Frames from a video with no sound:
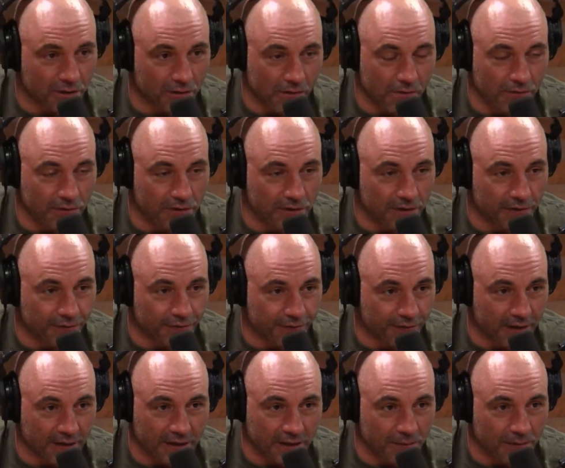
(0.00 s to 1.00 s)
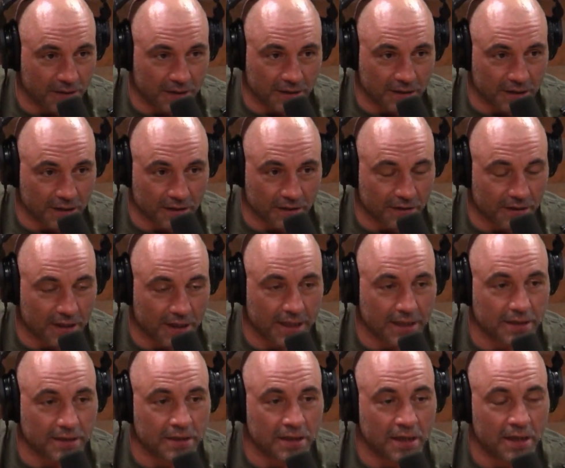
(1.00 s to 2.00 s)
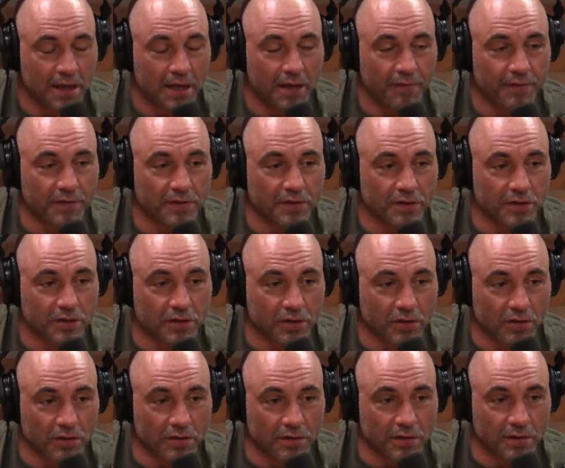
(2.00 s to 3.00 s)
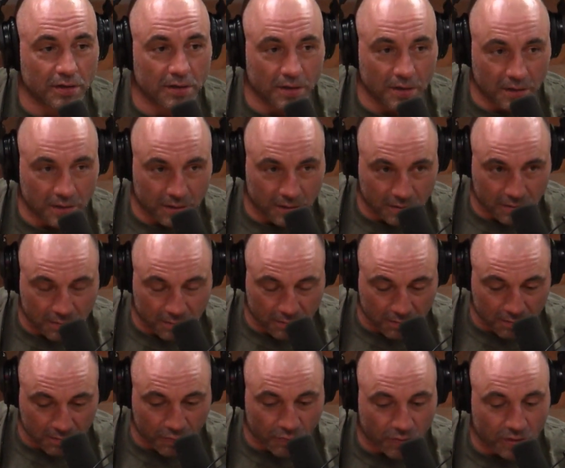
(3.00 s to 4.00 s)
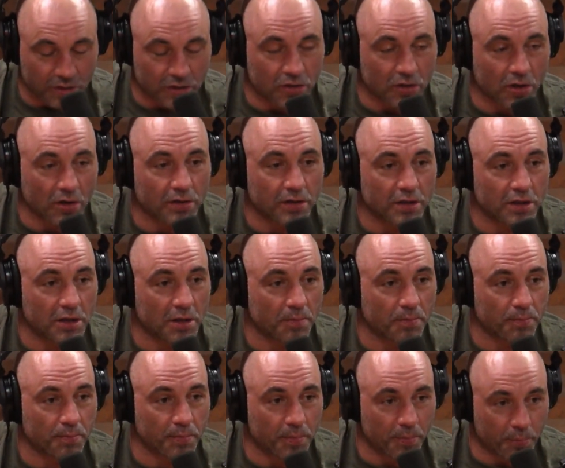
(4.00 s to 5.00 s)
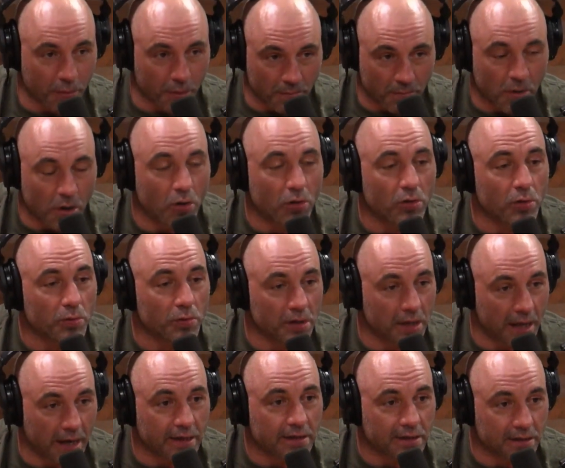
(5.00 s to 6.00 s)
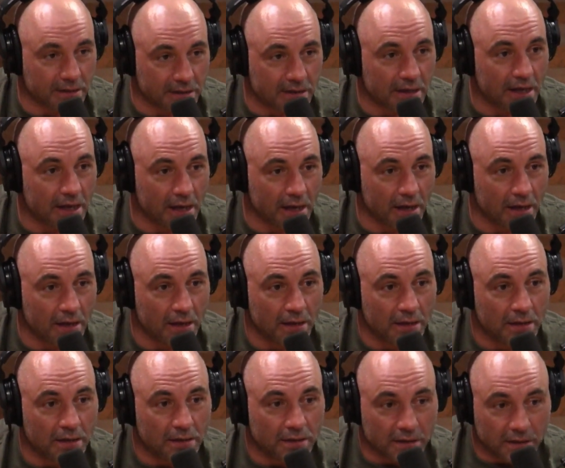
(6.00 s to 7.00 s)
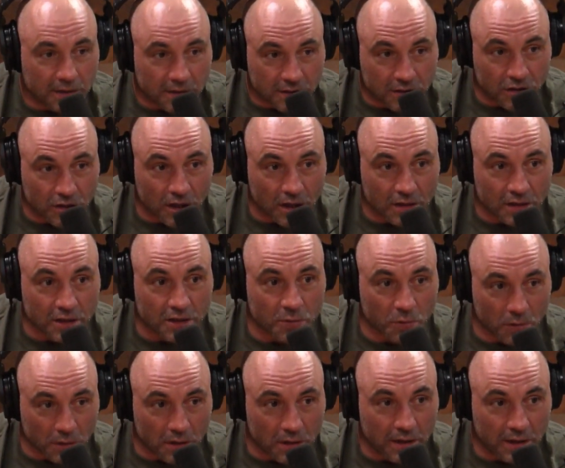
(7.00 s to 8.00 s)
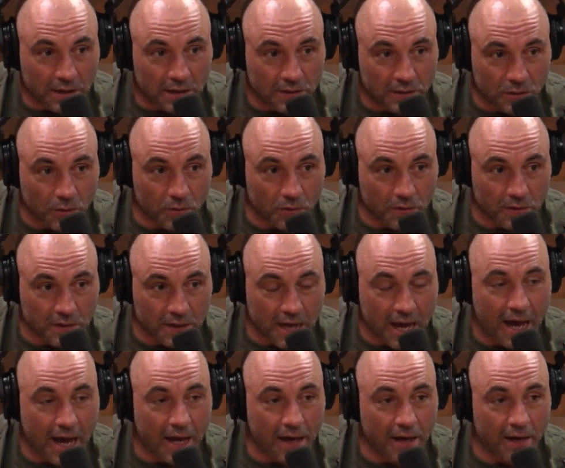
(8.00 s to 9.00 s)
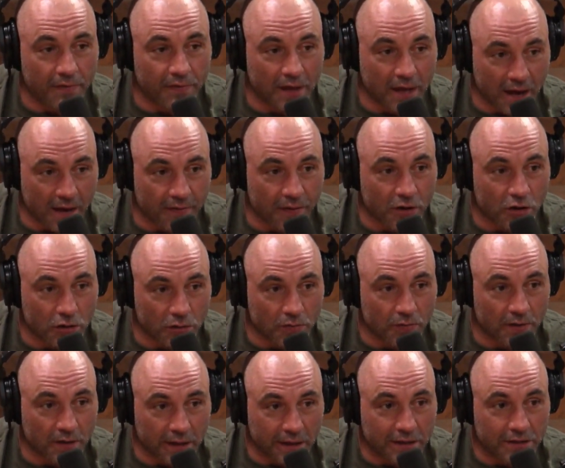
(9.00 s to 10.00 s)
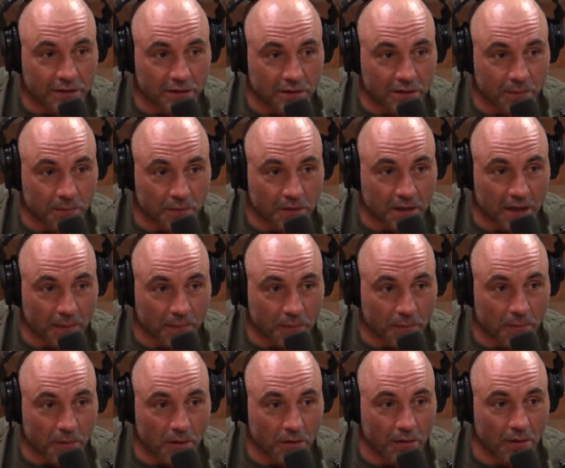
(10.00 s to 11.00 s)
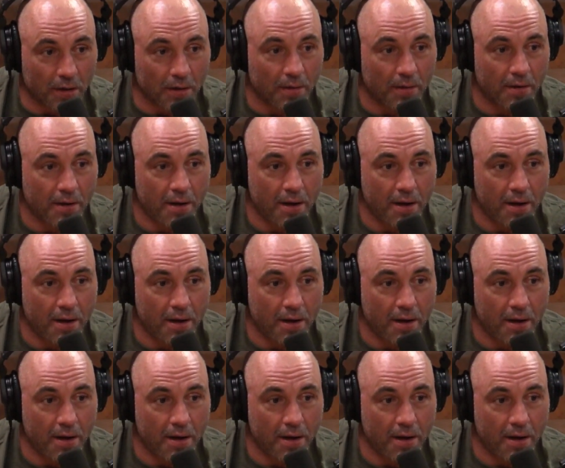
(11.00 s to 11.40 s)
cahoots and friendly with each other. And if there's a certain result that the promoter would like to see, mm-hmm. these judges will lean towards that if they have a good relationship with that promoter.